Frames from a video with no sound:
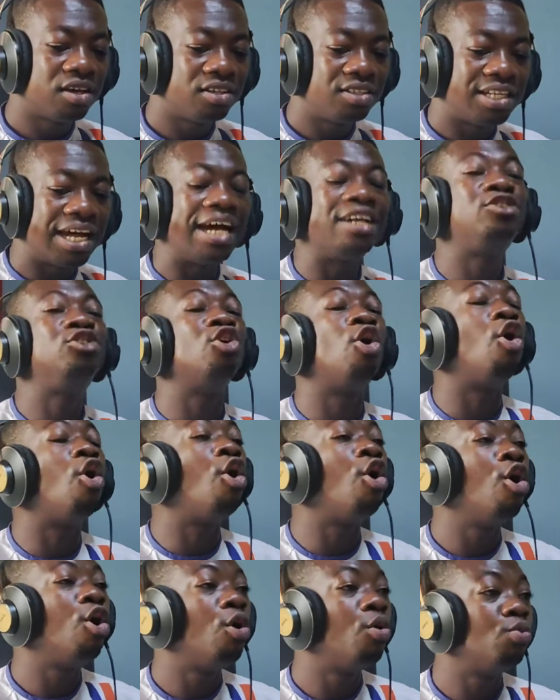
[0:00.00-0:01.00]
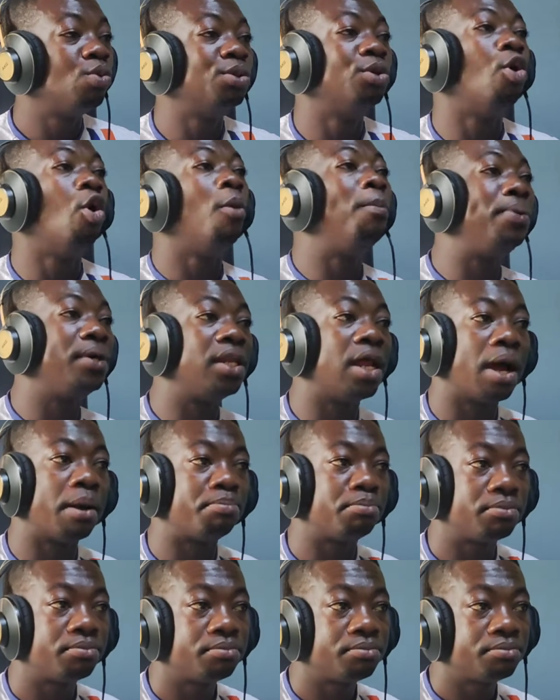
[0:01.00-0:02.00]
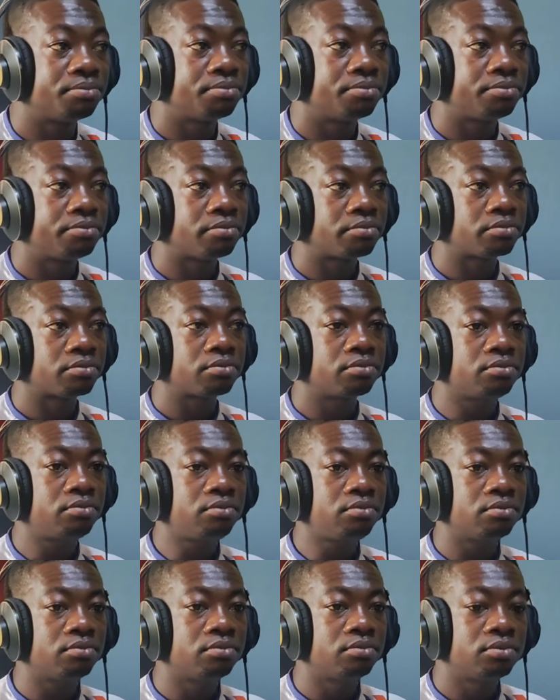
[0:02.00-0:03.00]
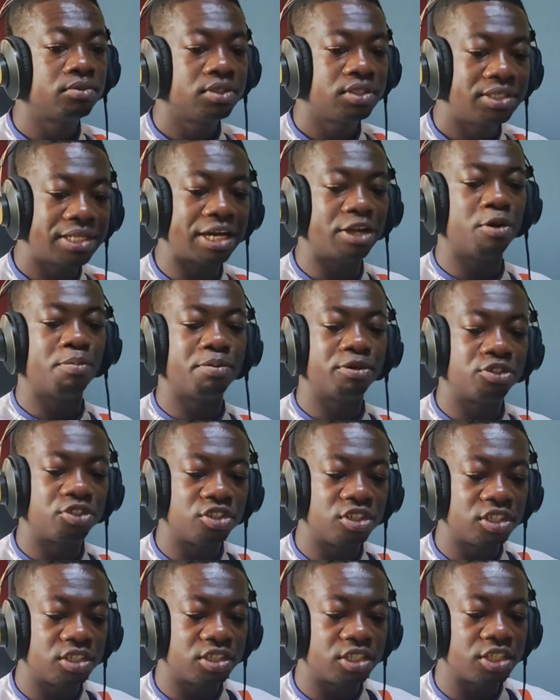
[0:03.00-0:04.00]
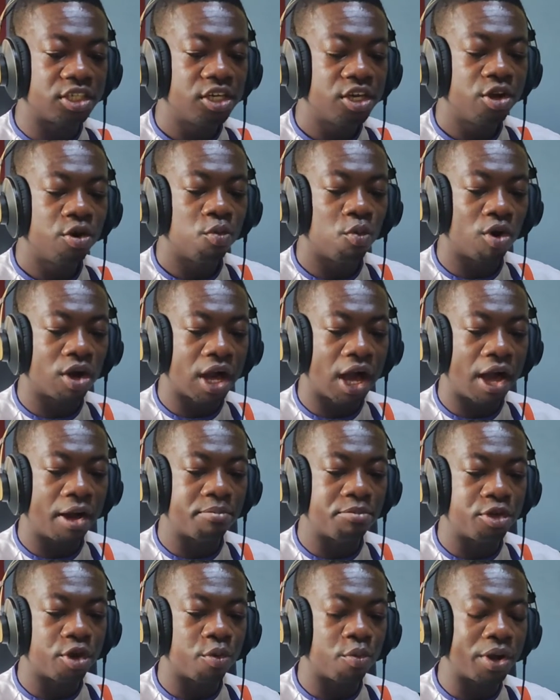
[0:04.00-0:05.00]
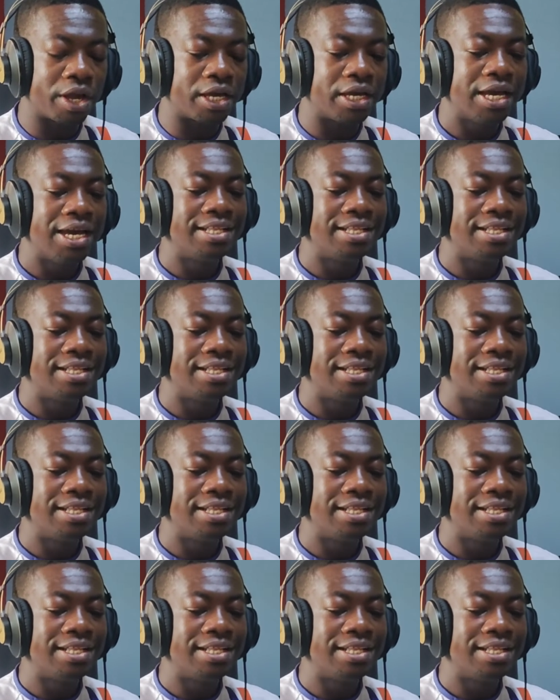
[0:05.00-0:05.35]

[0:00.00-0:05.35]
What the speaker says: that door will open up. That opportunity will come your way.